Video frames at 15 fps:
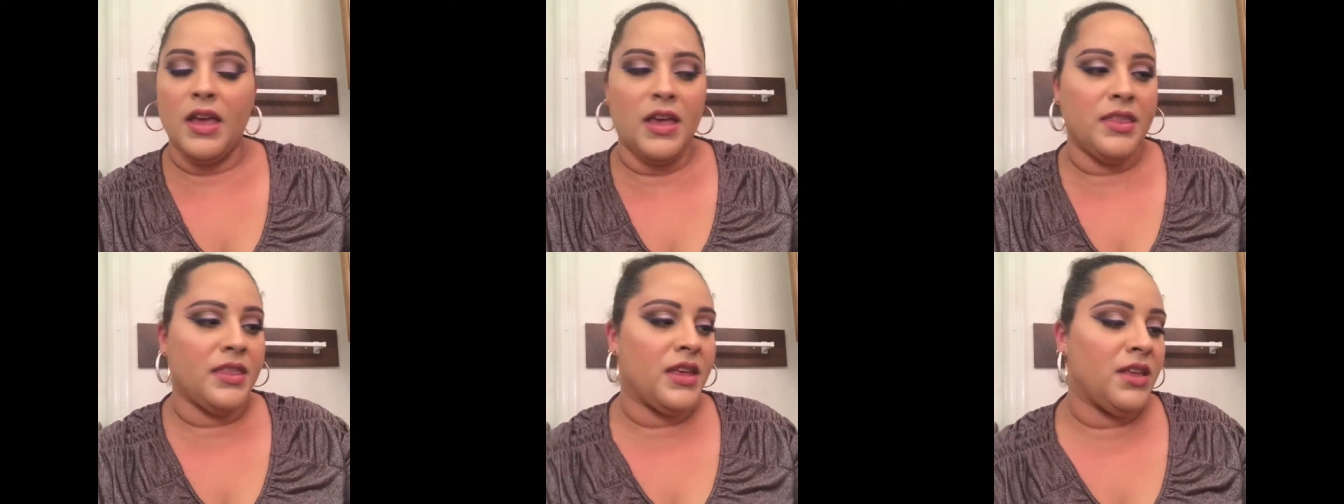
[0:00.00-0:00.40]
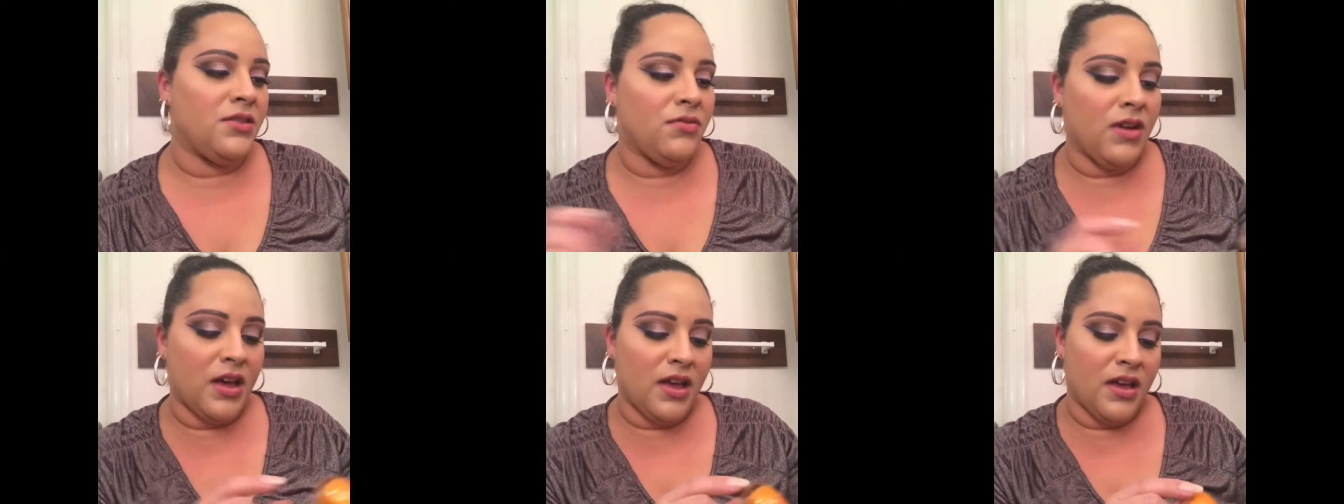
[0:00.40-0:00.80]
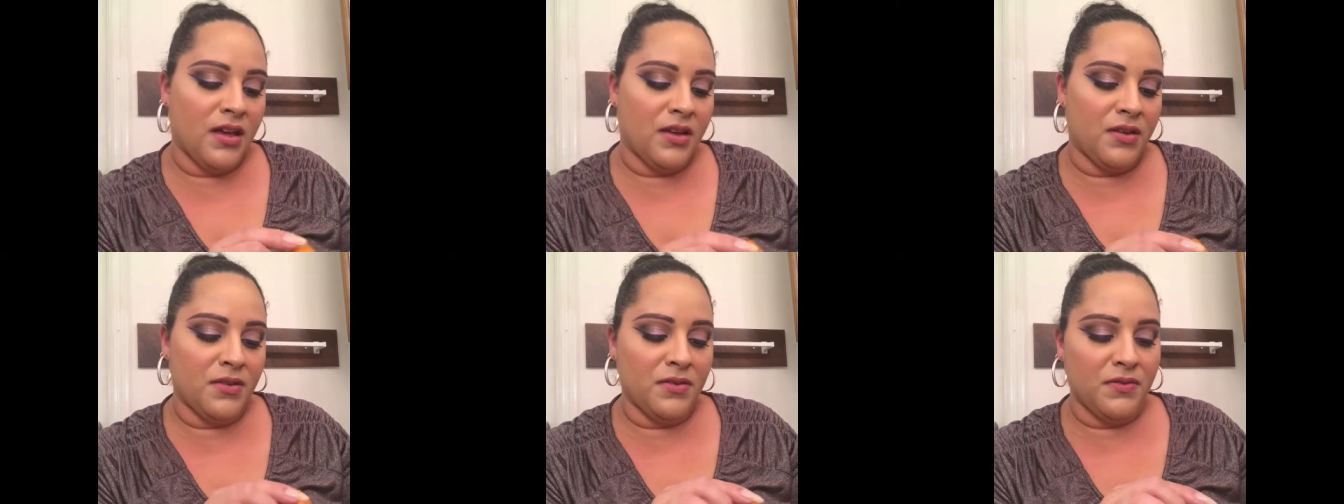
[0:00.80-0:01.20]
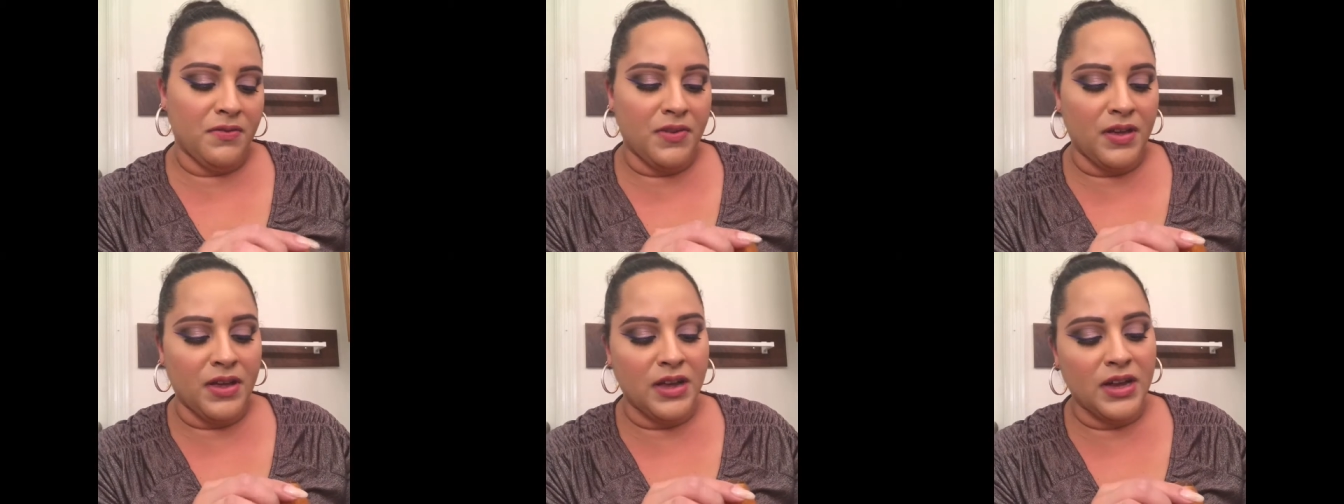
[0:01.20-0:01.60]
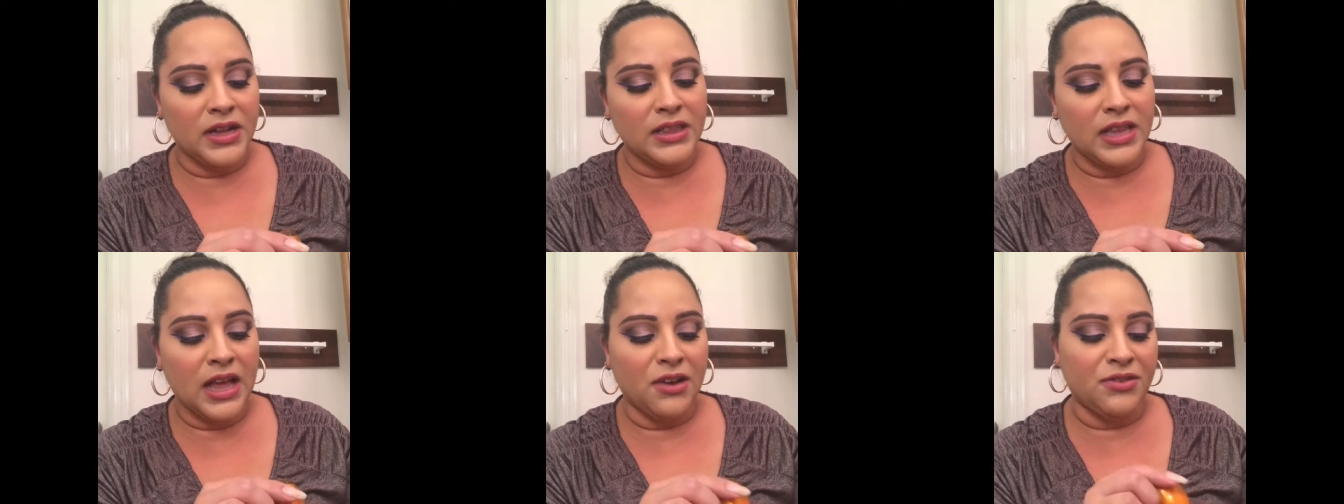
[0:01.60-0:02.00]
And then you have
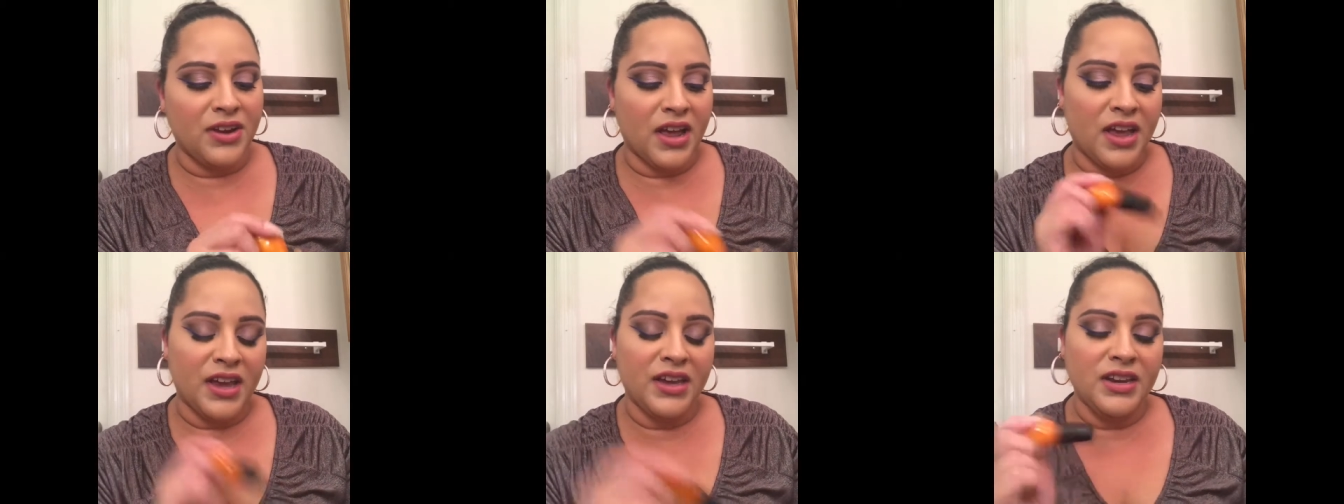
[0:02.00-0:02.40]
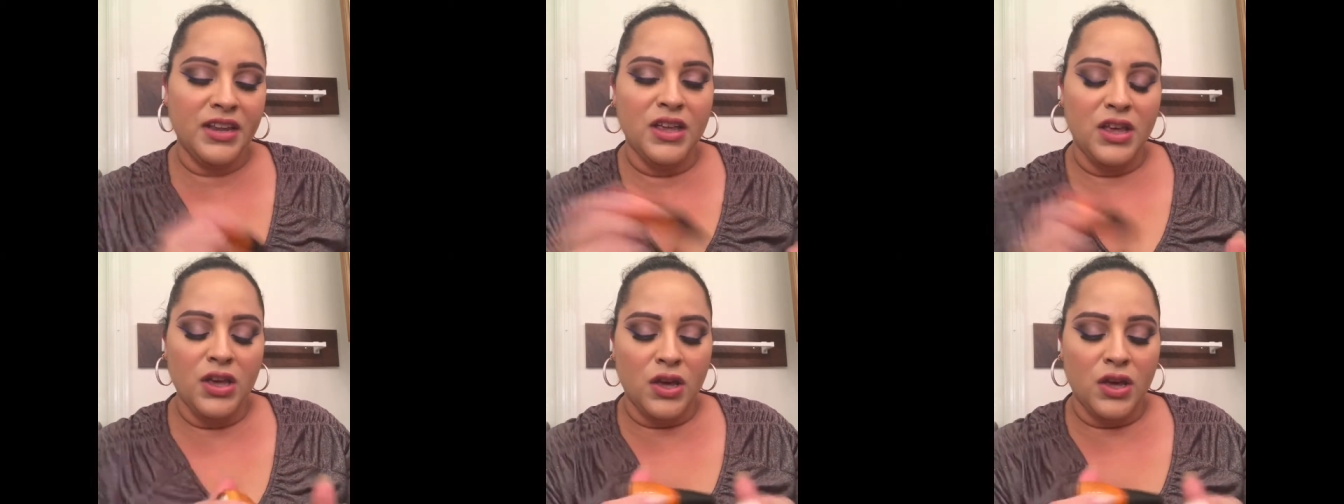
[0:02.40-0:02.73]
Cloud 9,